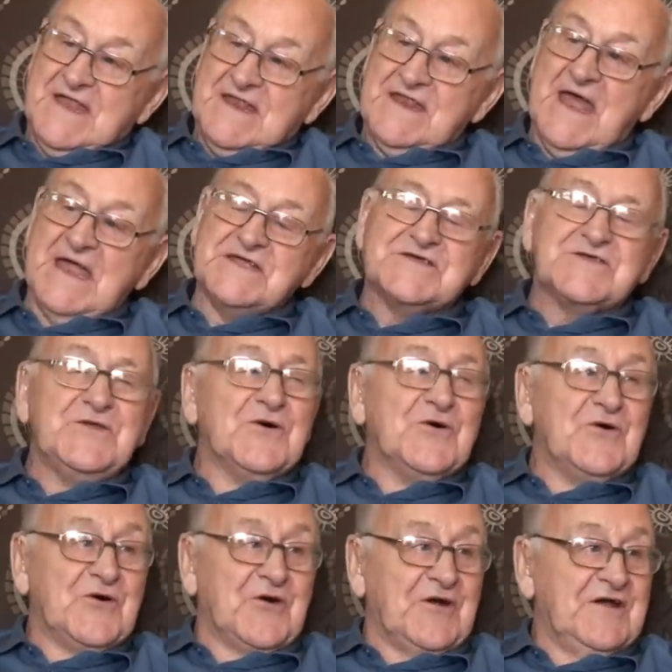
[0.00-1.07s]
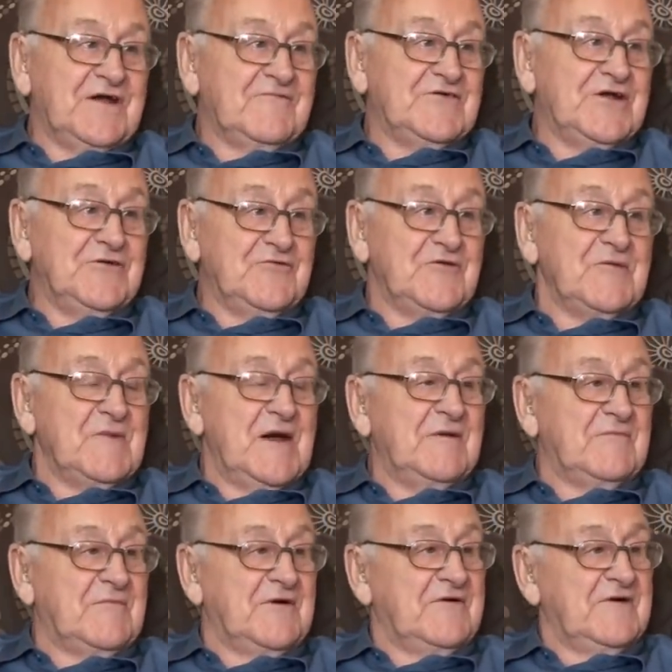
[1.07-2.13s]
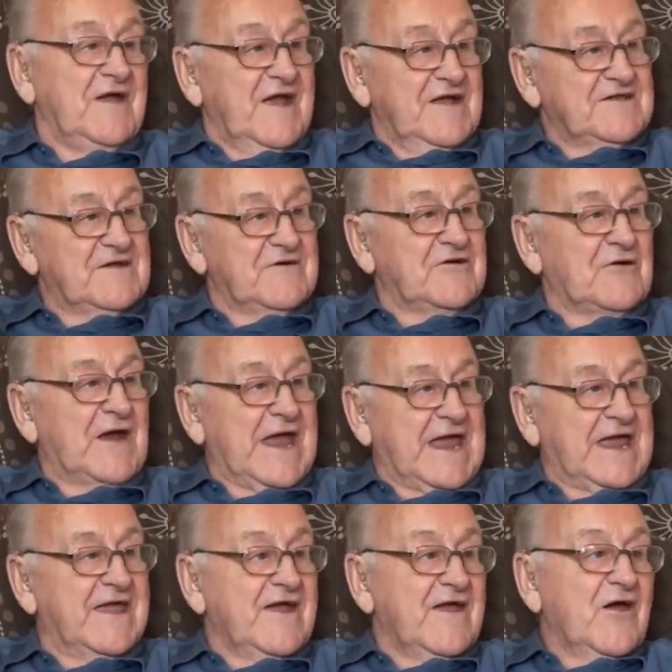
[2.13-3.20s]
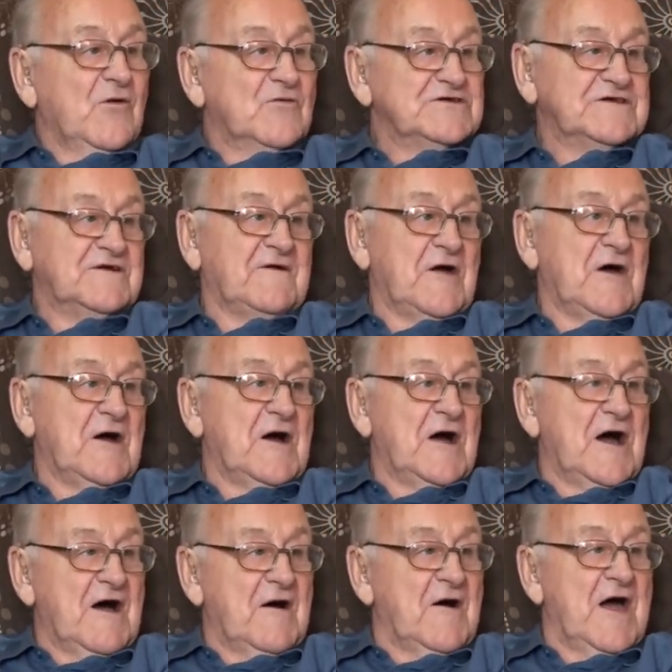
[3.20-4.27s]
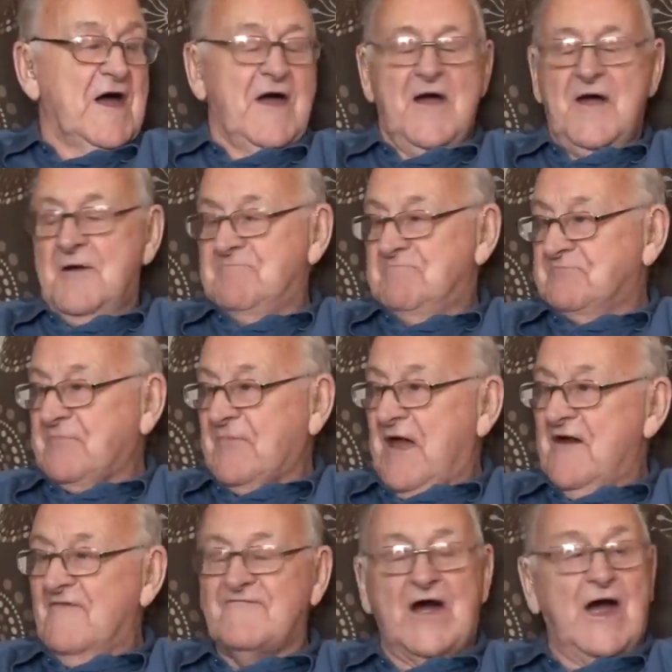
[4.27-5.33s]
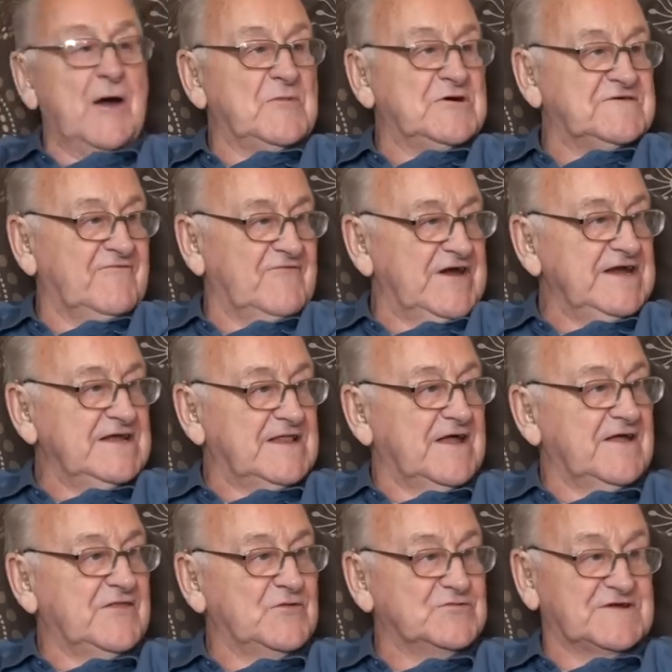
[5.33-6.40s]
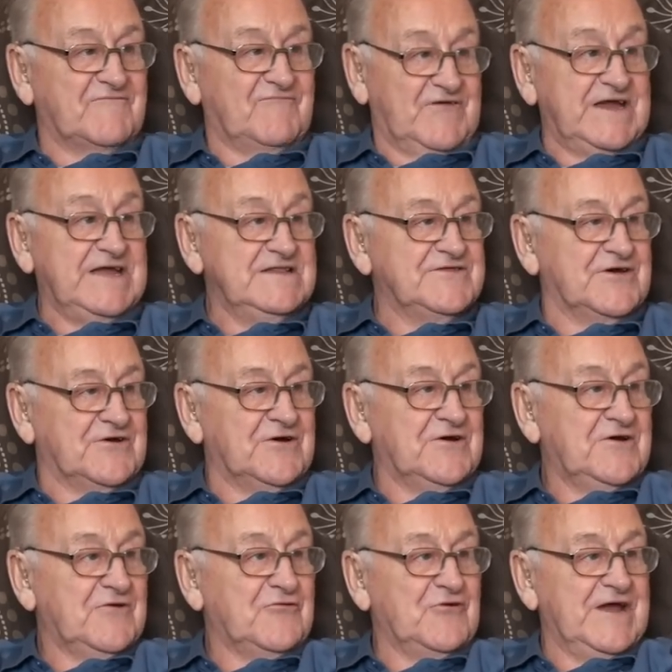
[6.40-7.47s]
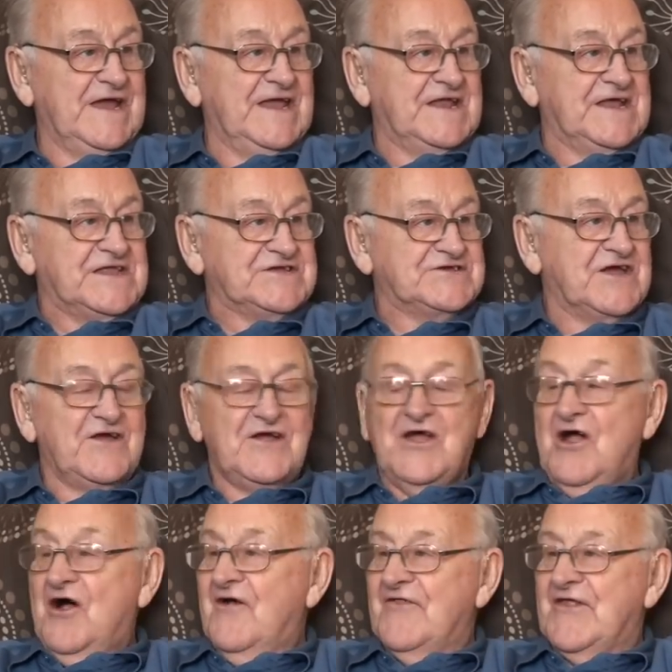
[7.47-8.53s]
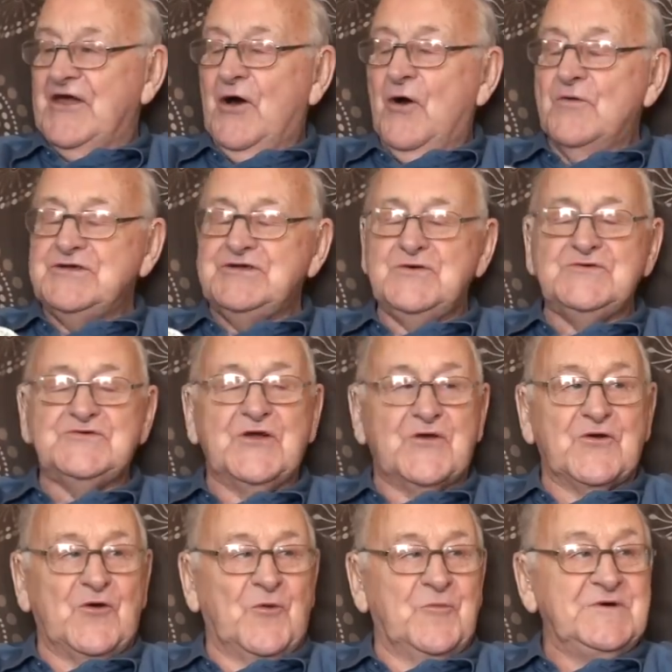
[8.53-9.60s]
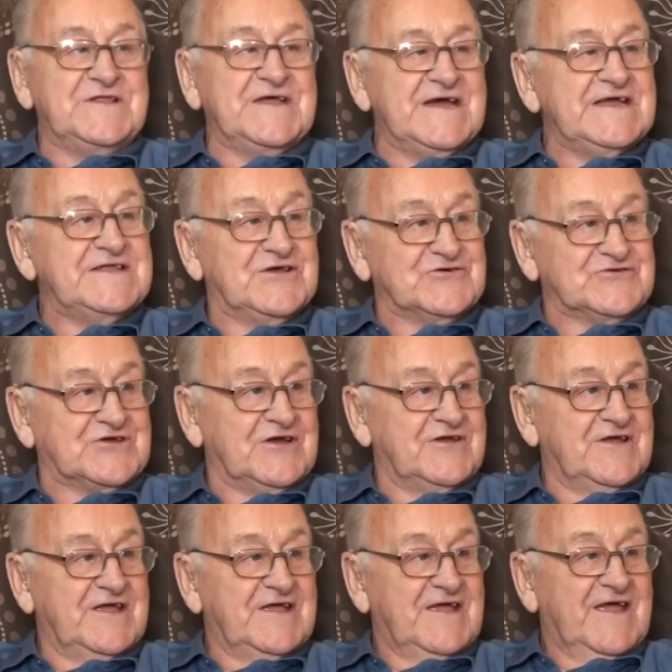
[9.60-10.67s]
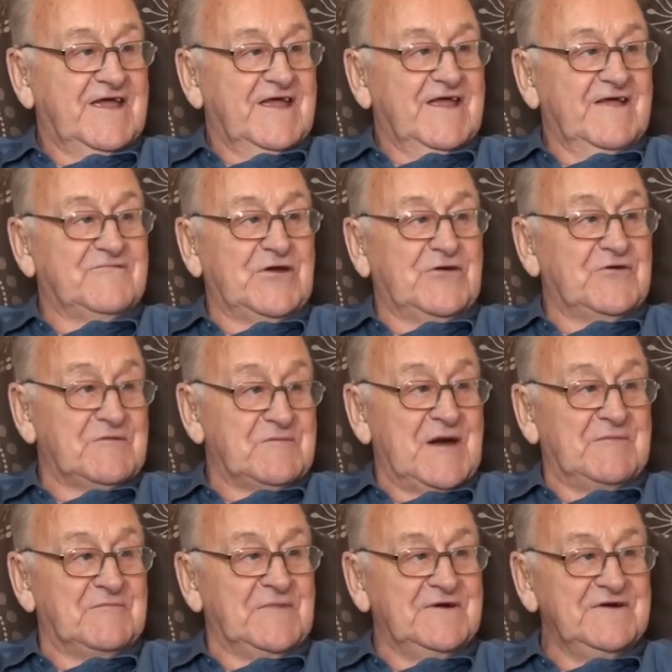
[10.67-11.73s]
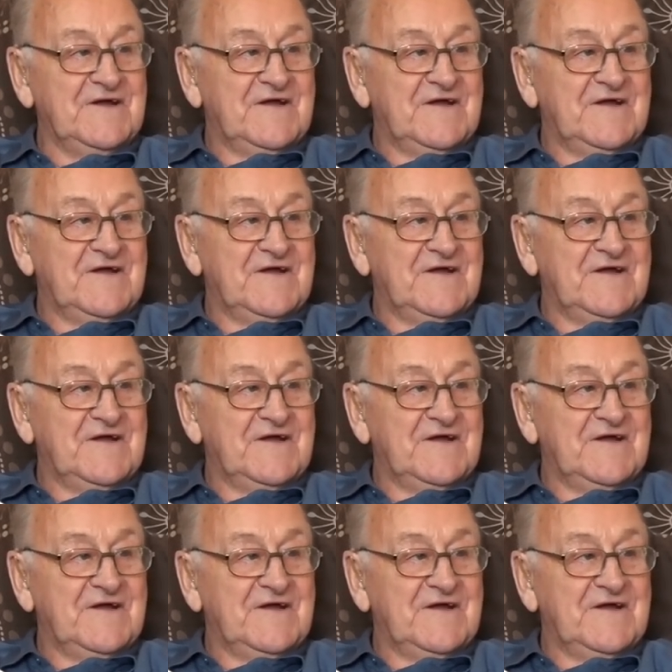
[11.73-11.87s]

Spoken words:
next door, if you remember, to Greg, was a farmer's field. There was a field there, railings, and they always used to grow potatoes, if you remember.